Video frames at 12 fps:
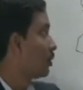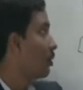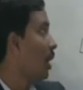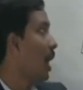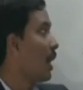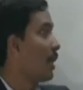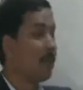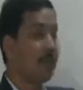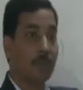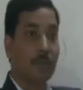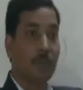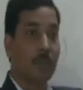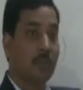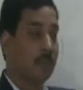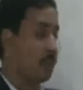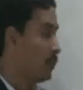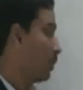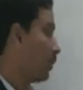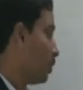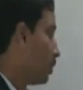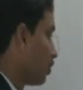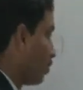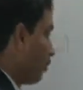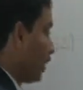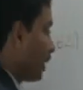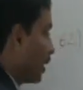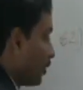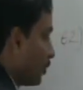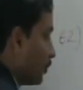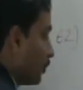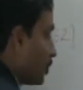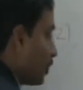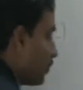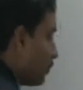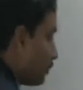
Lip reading: into I group. So we can use